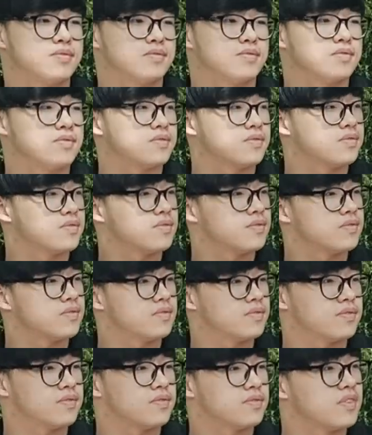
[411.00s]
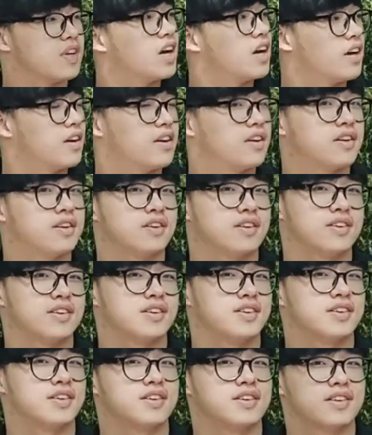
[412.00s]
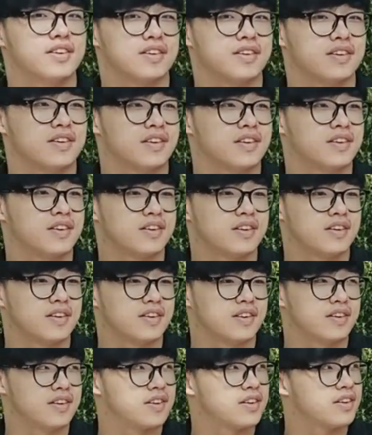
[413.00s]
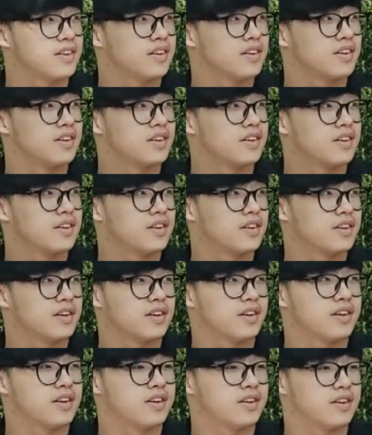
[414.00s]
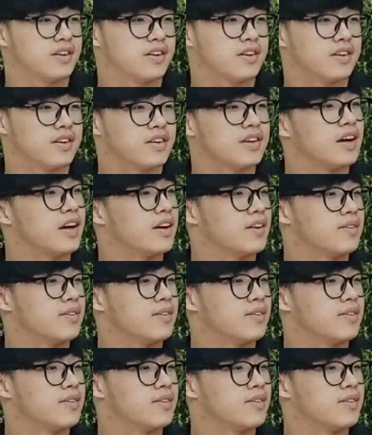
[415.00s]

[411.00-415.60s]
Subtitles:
This person isn't speaking.